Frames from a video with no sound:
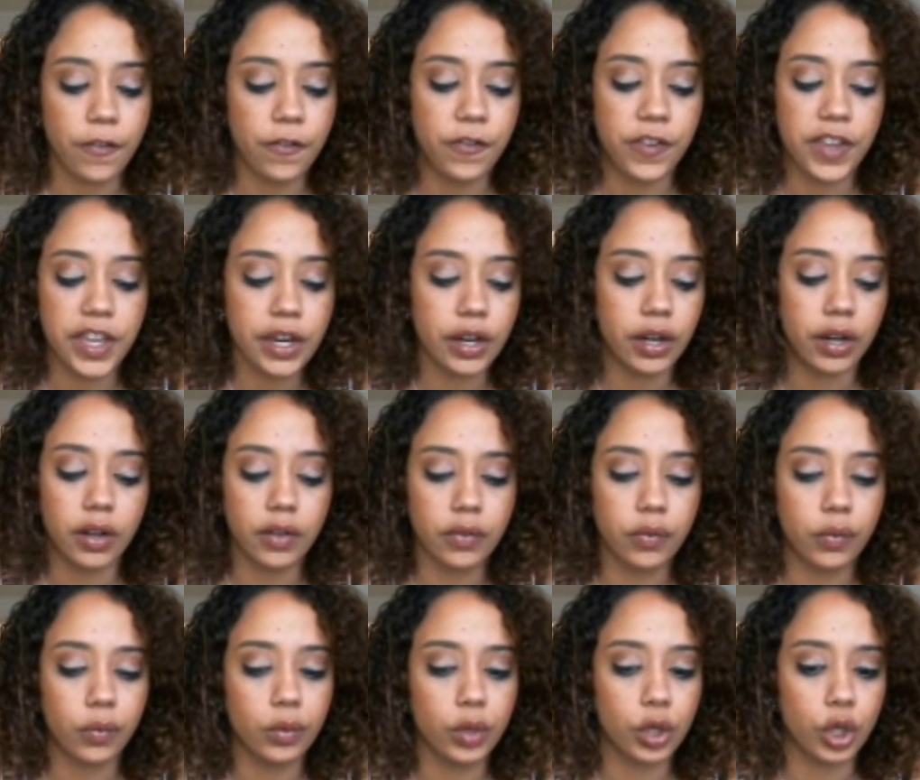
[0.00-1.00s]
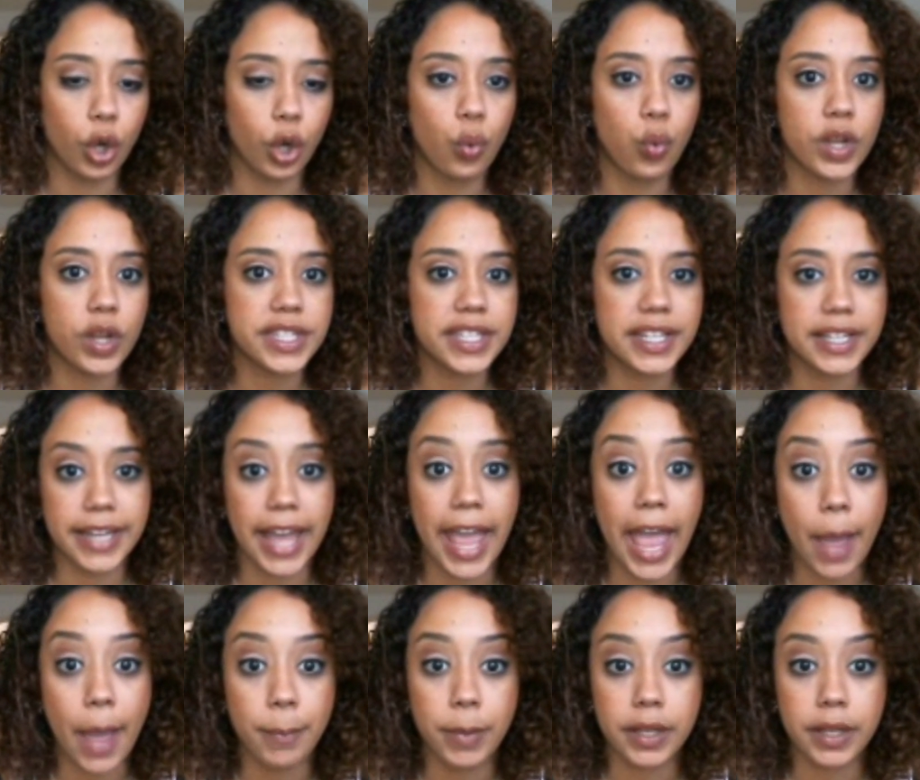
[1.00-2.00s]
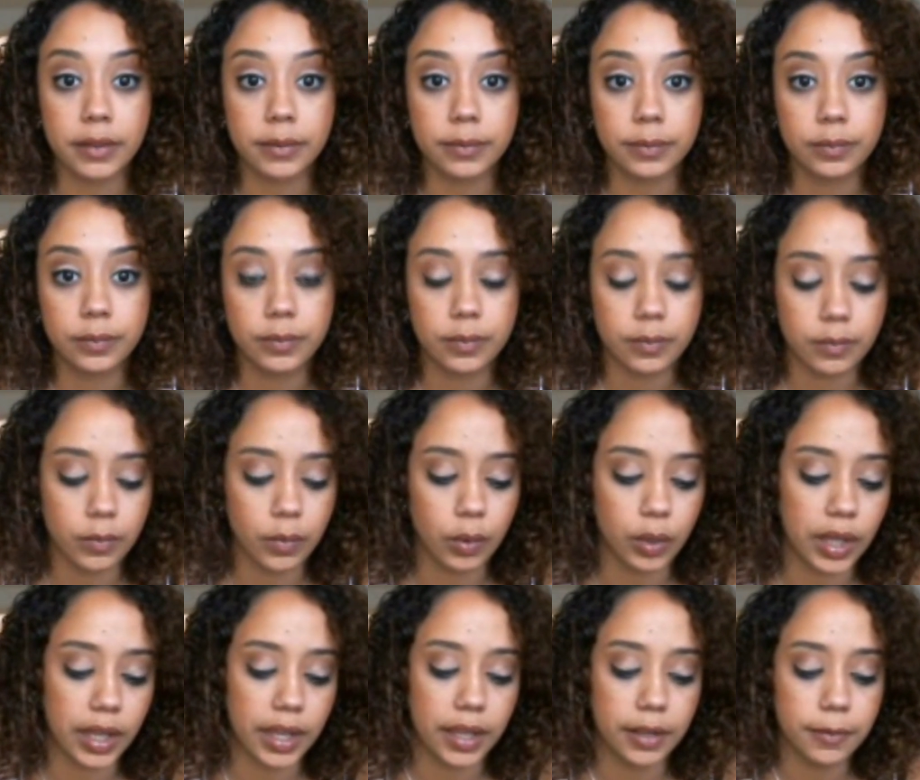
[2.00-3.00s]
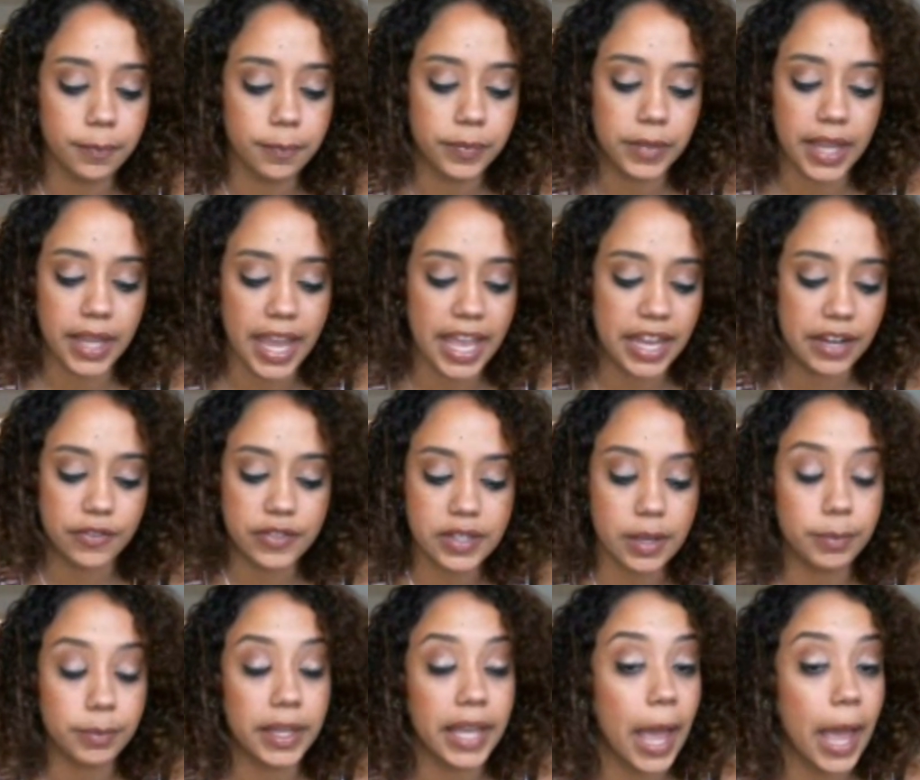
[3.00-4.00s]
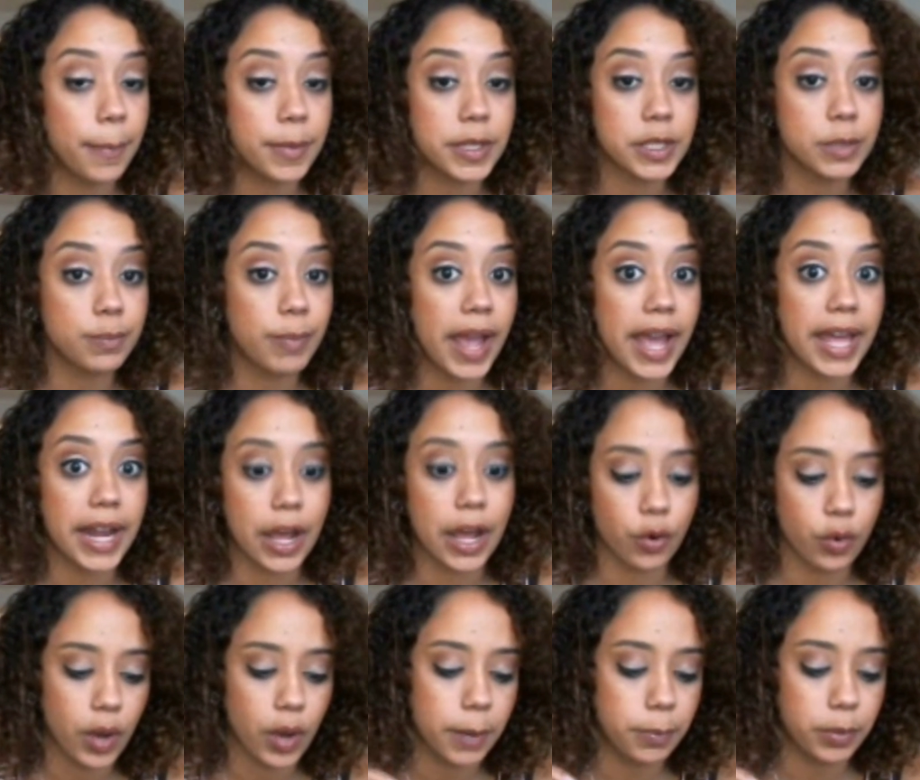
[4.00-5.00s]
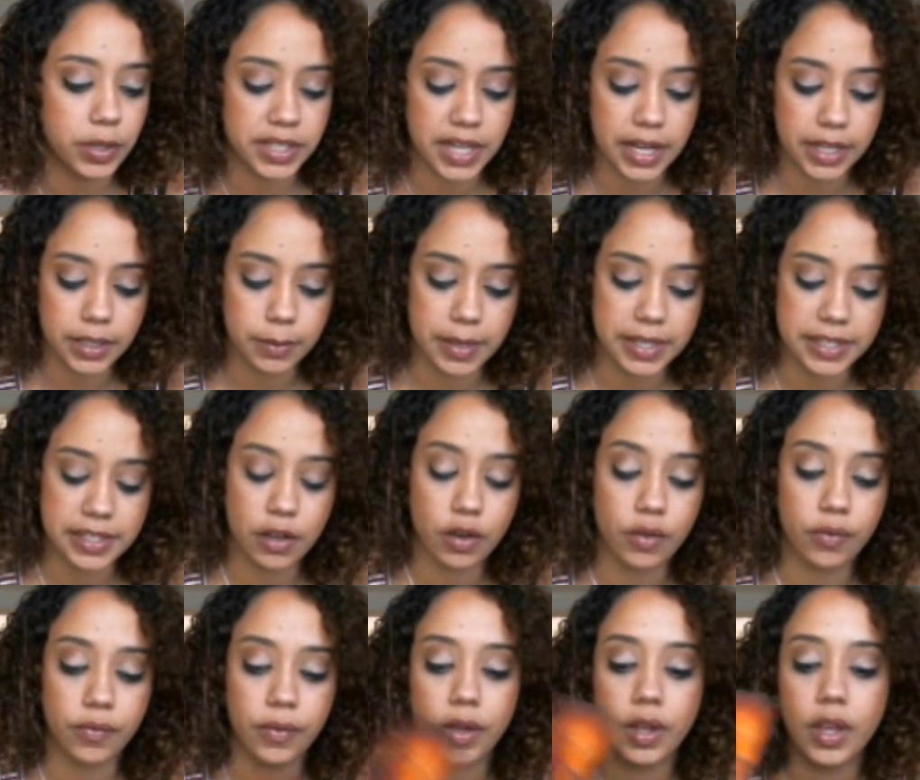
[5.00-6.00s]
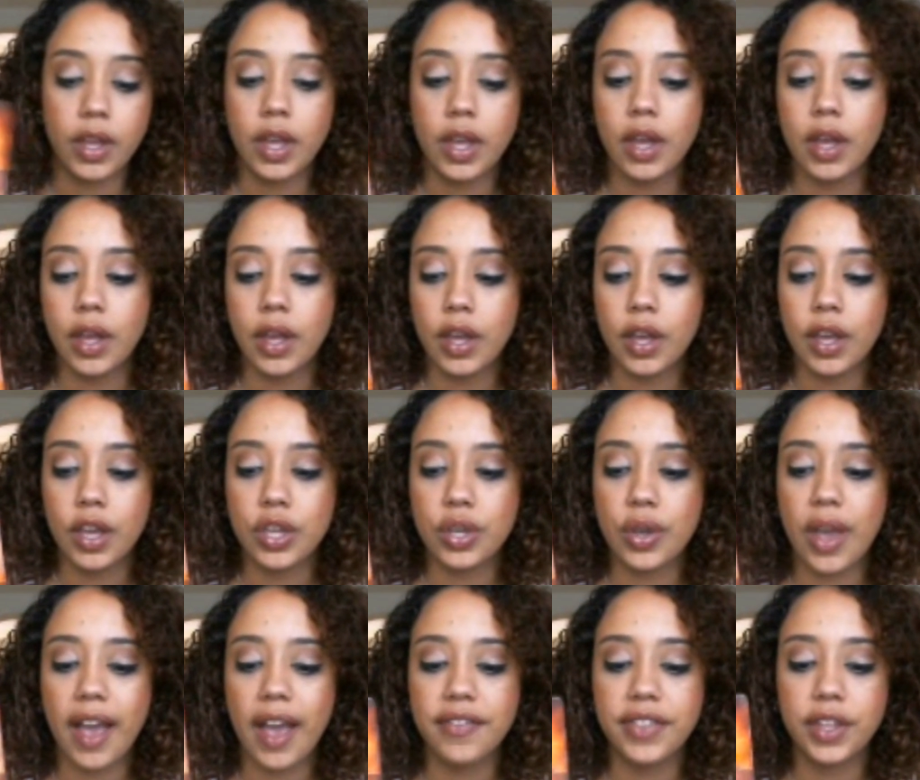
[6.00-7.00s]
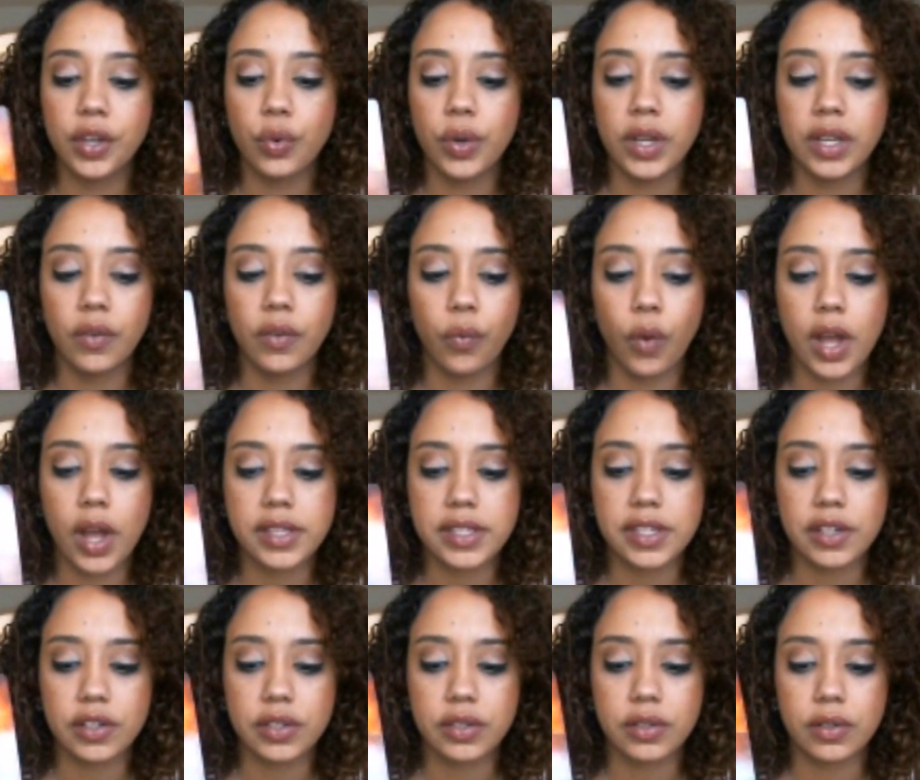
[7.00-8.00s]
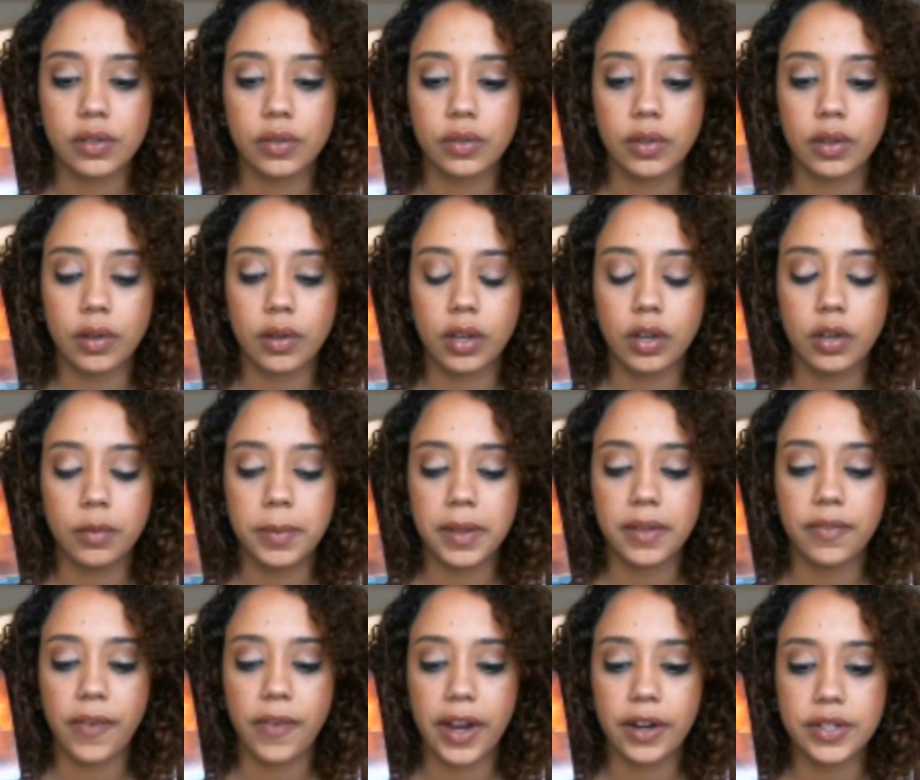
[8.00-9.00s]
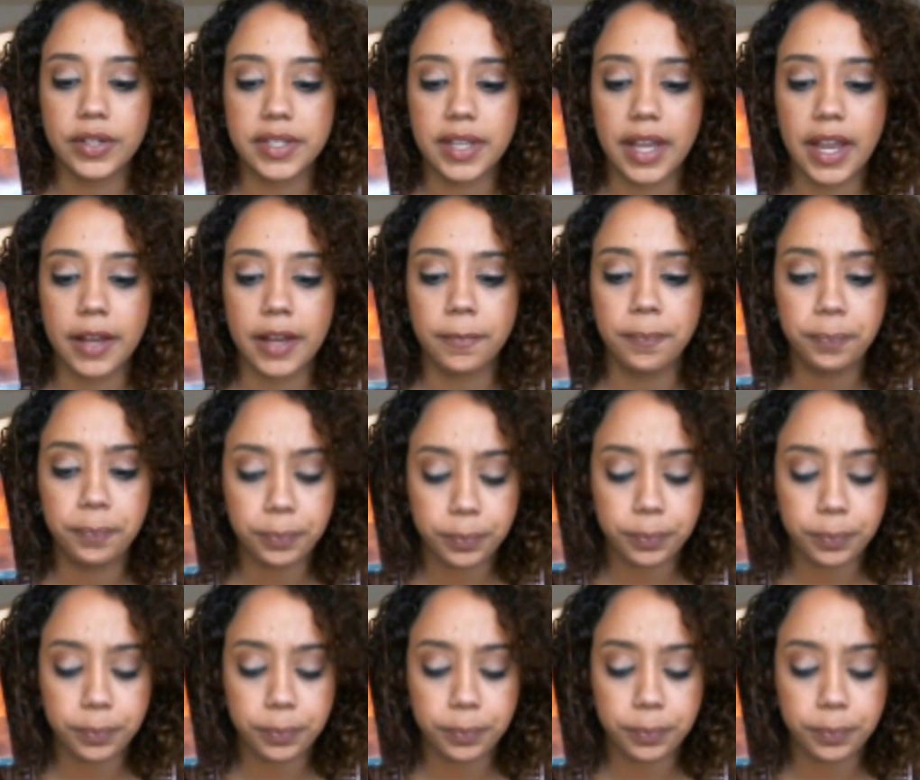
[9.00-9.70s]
fear of, you know, what's going to happen, okay? And if something happens bad, how do I protect myself? You have the Queen of Wands here, so could be a fire sign,